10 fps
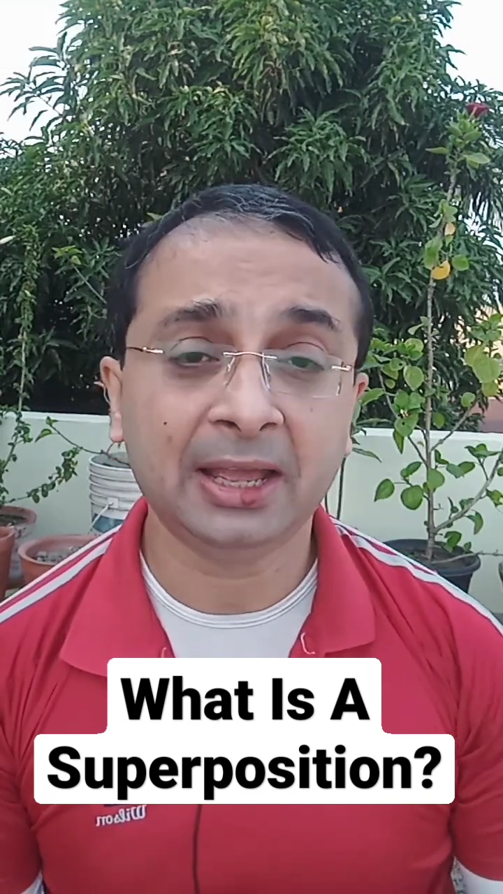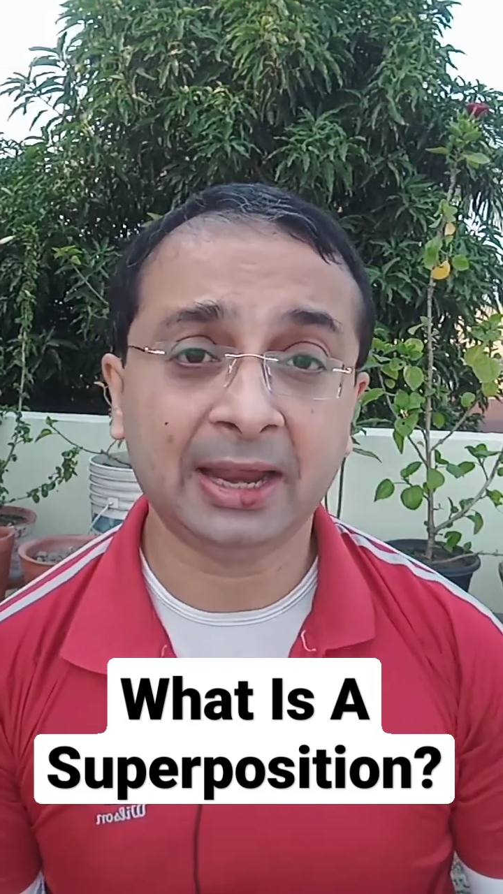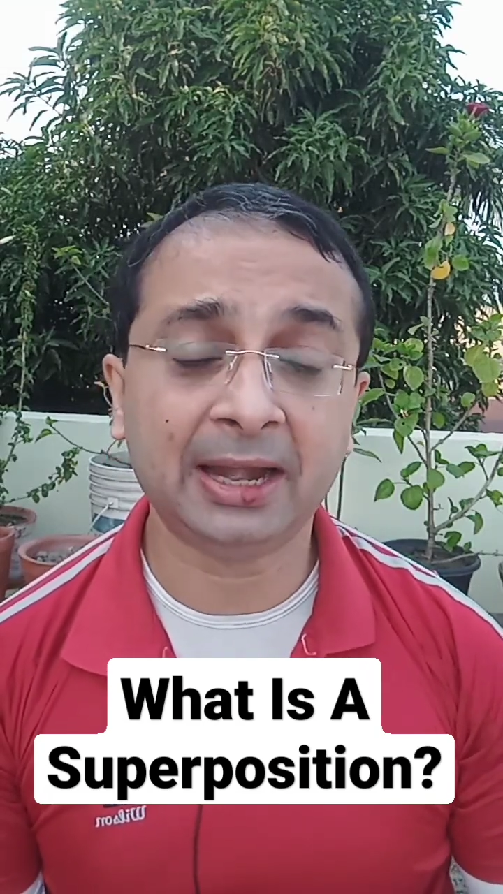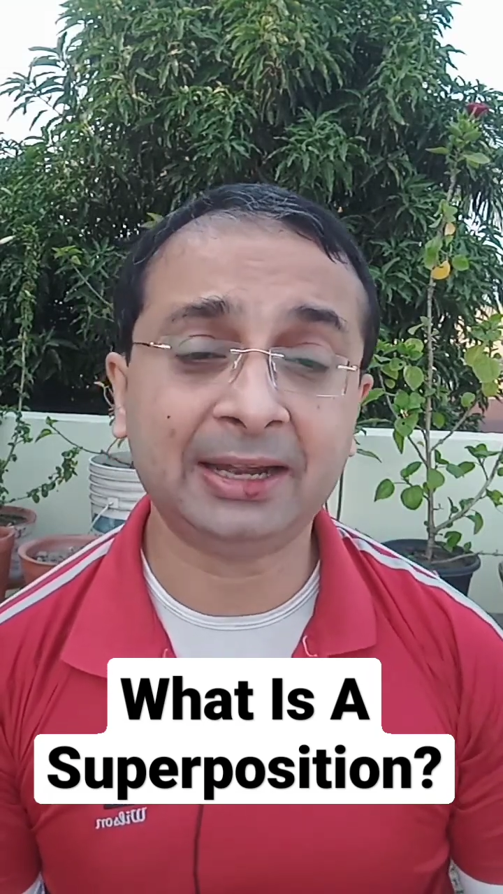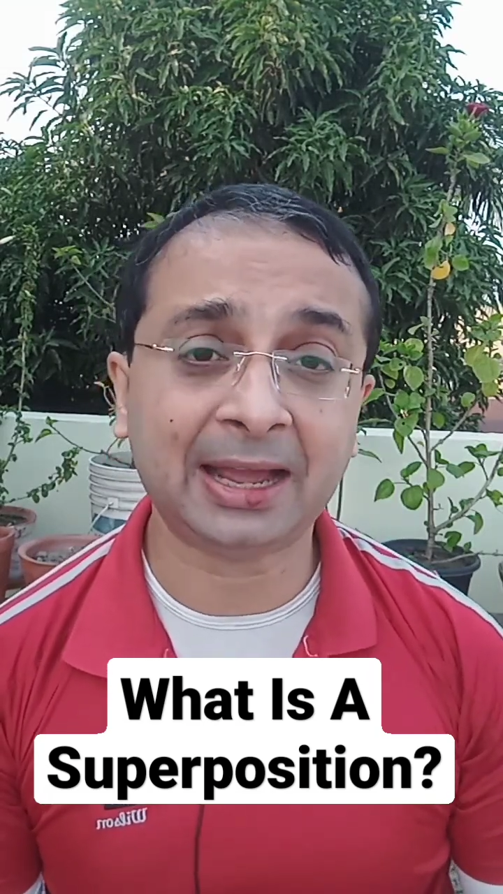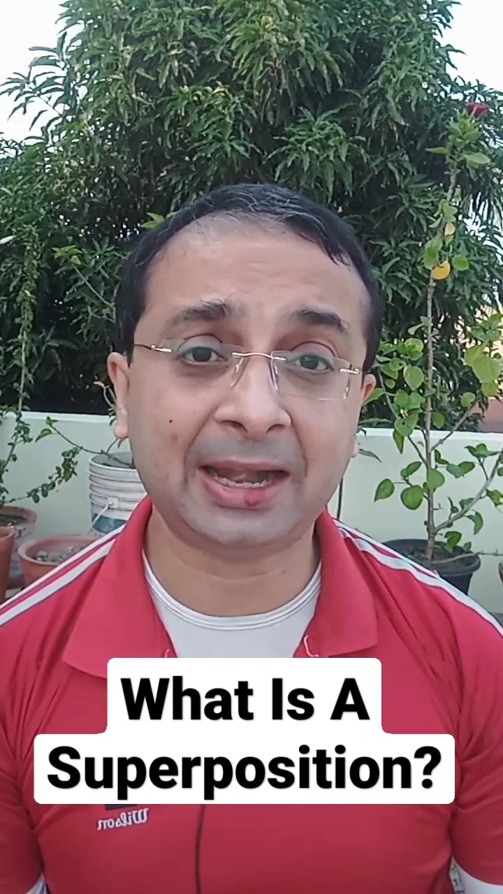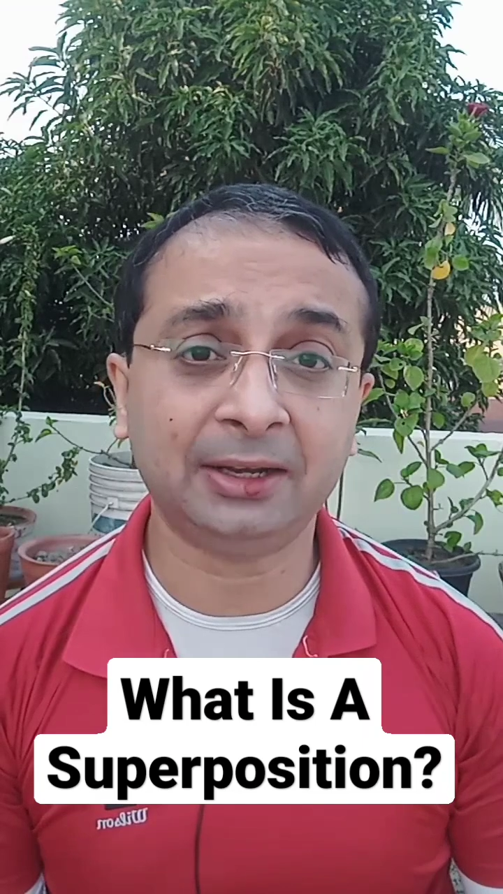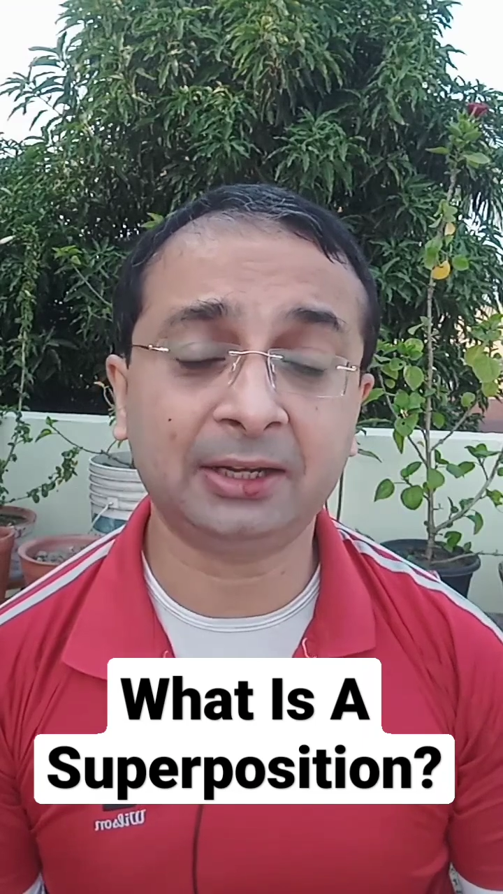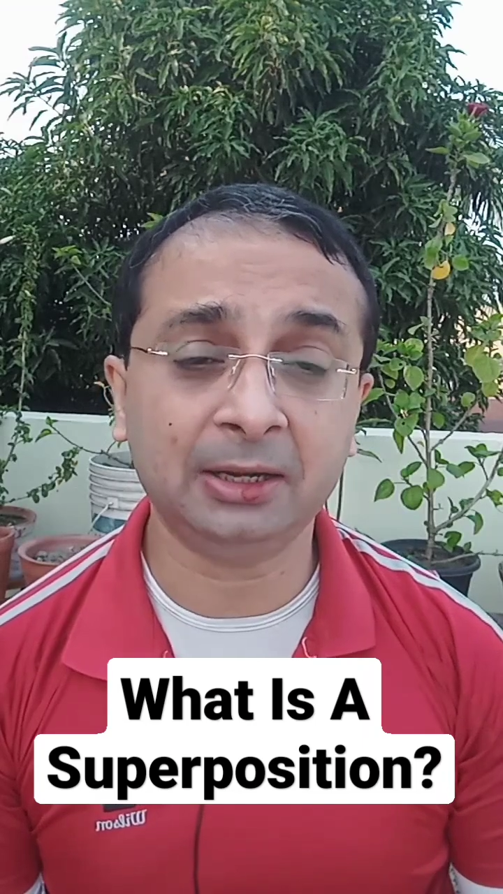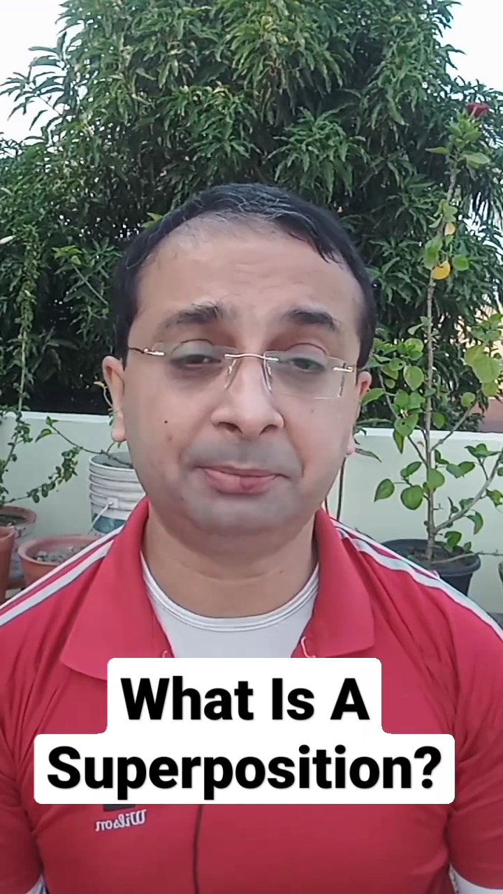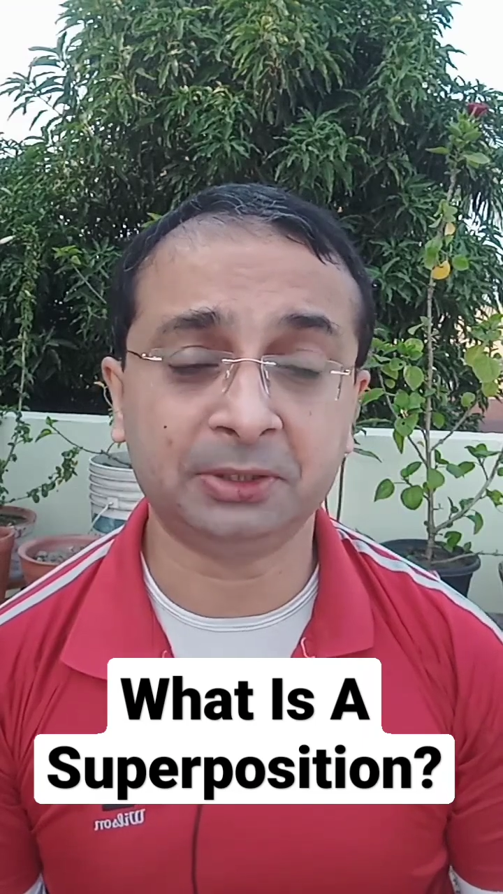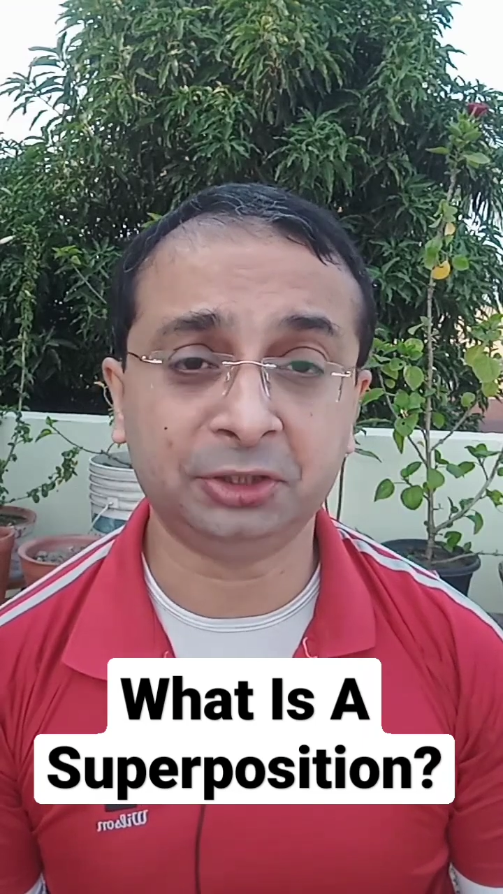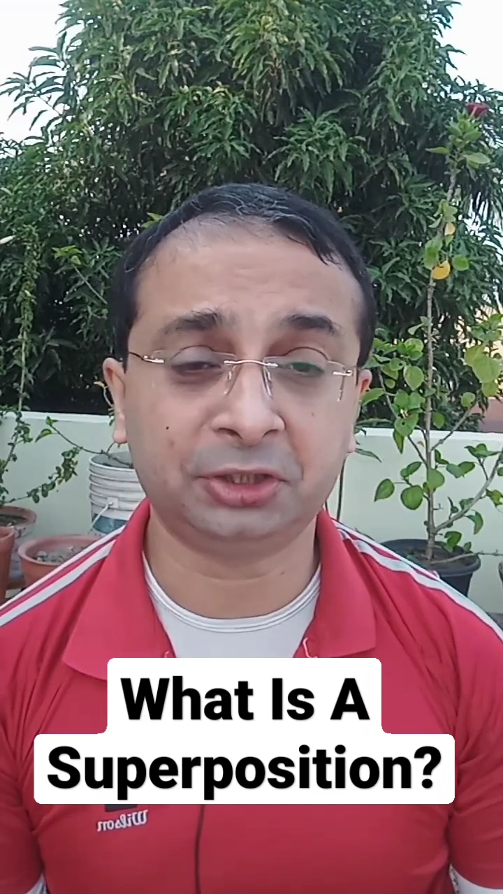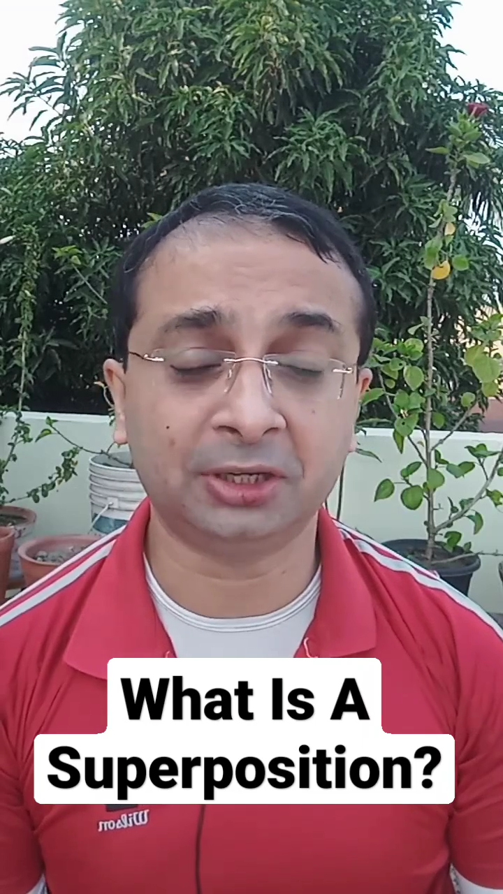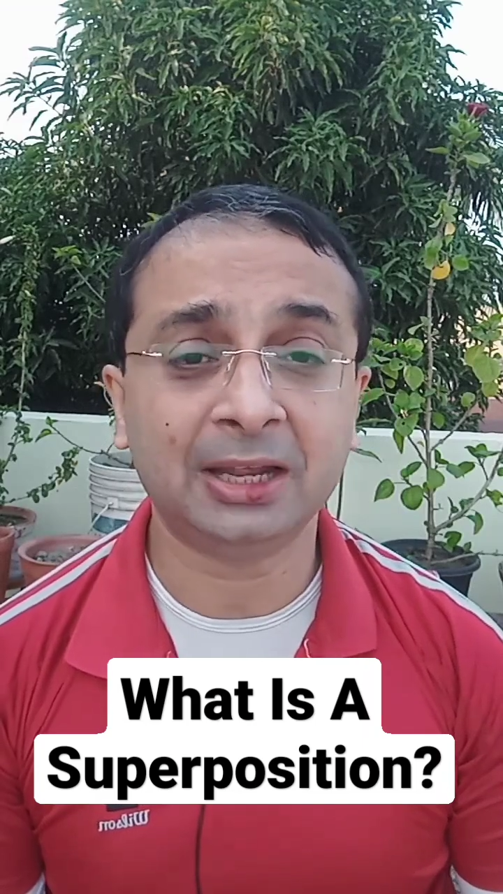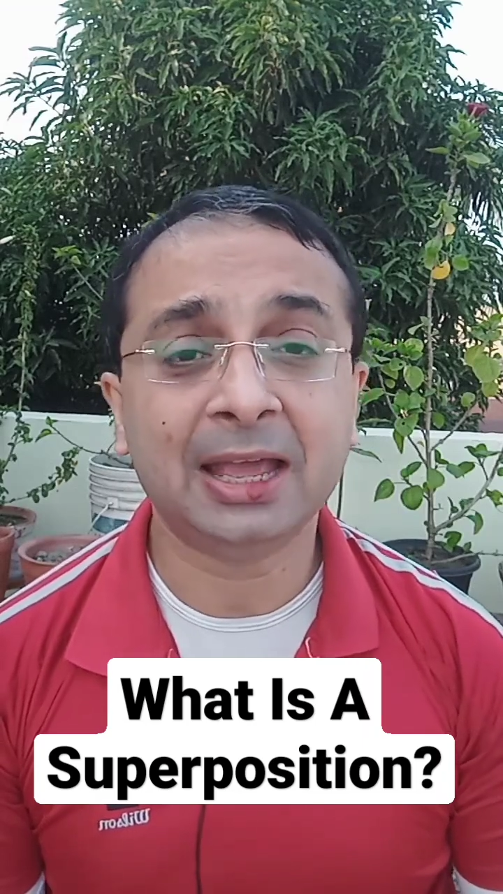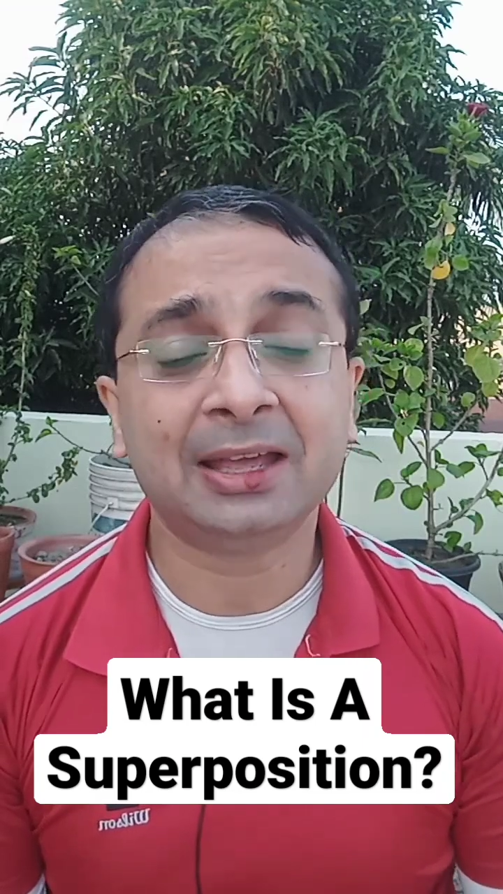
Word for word: head and tail position.